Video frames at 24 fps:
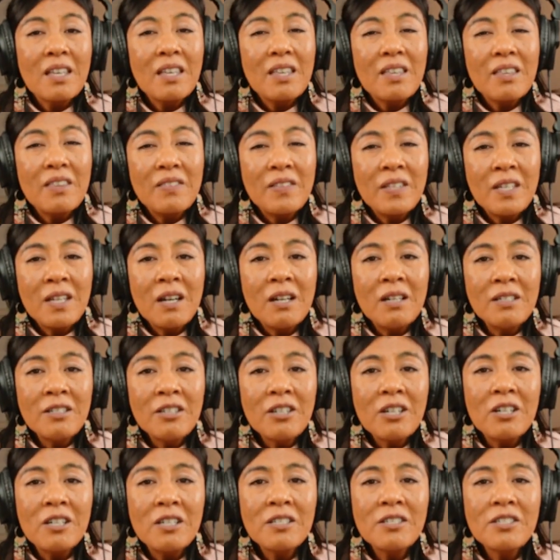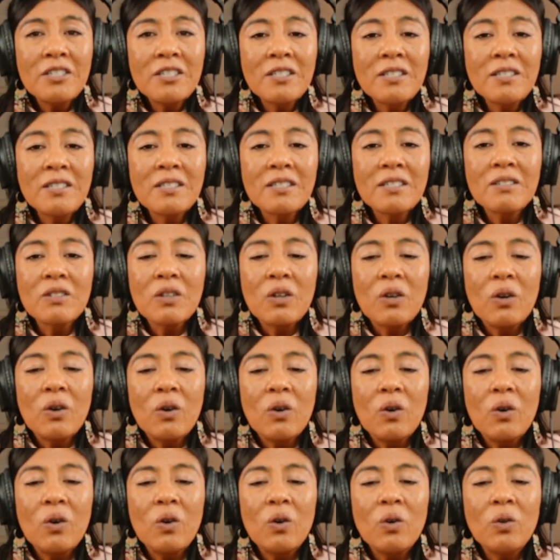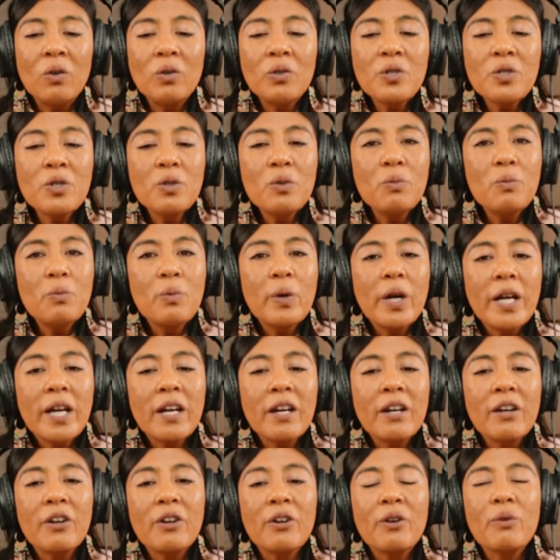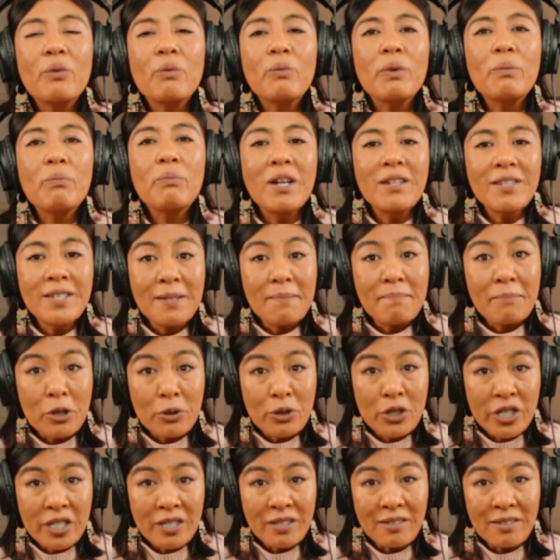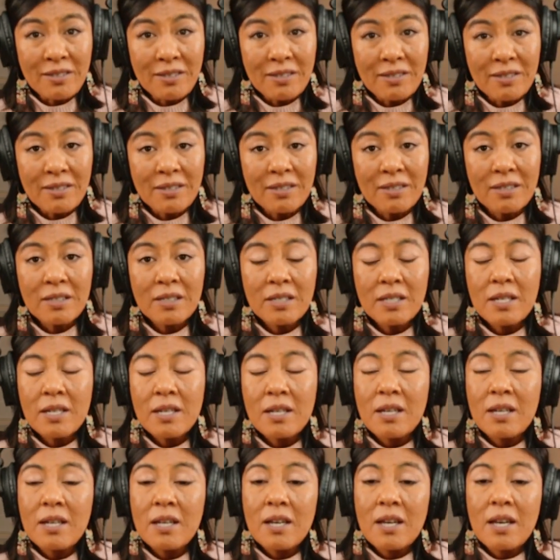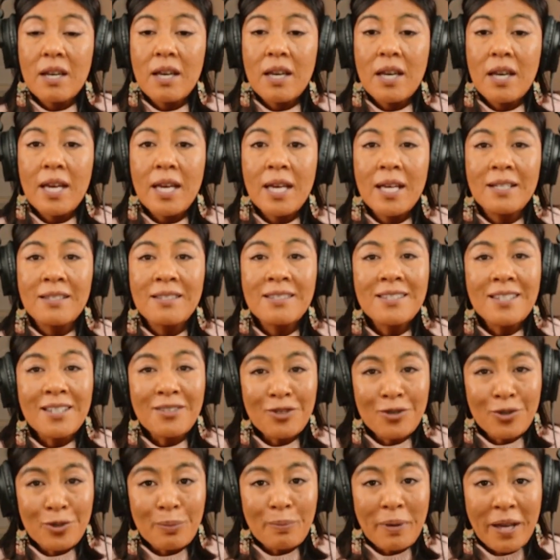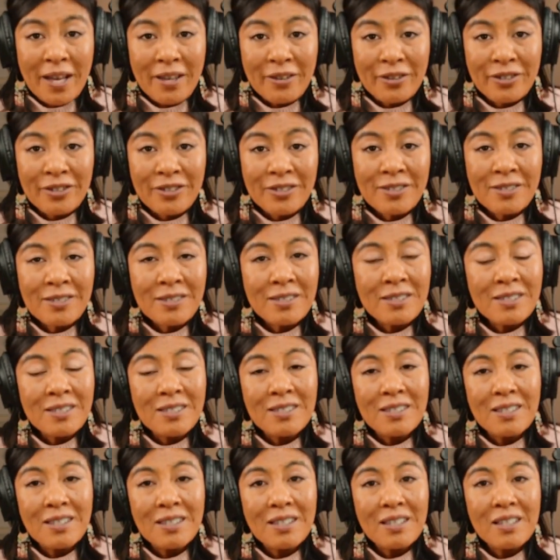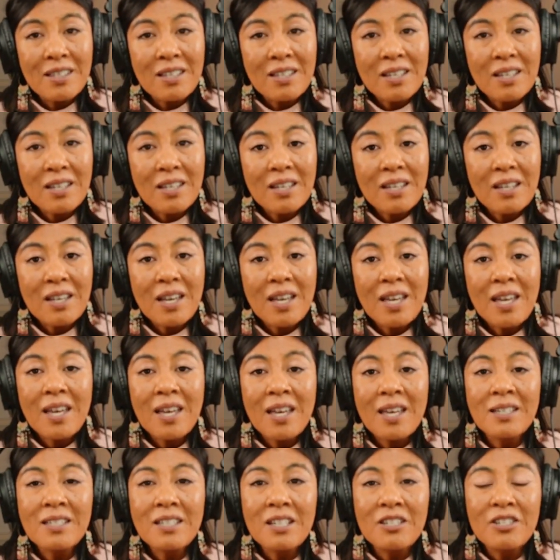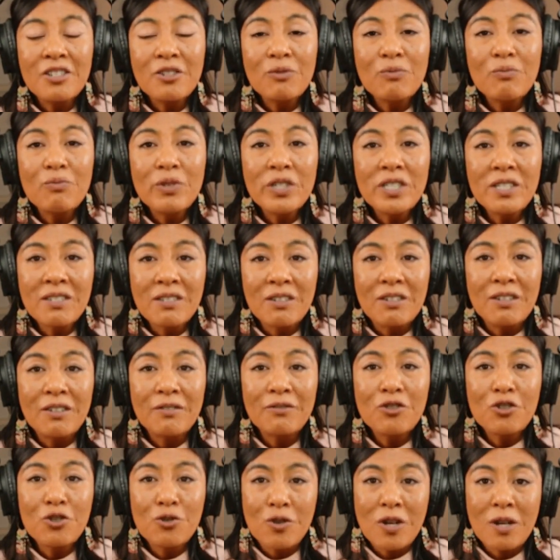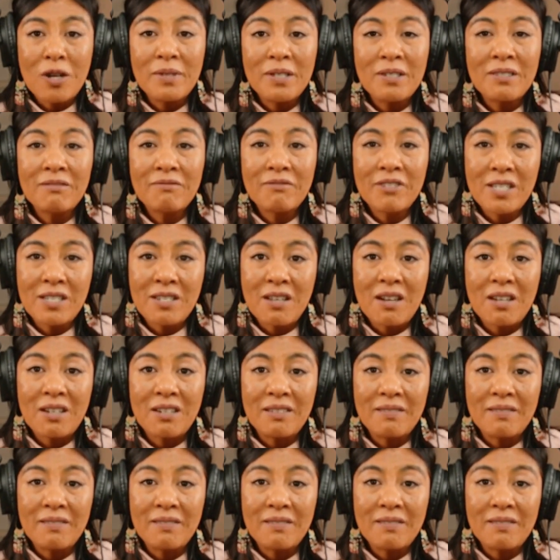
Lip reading: The unconscious is also where repressed emotions, ancestral patterns, and unresolved trauma reside.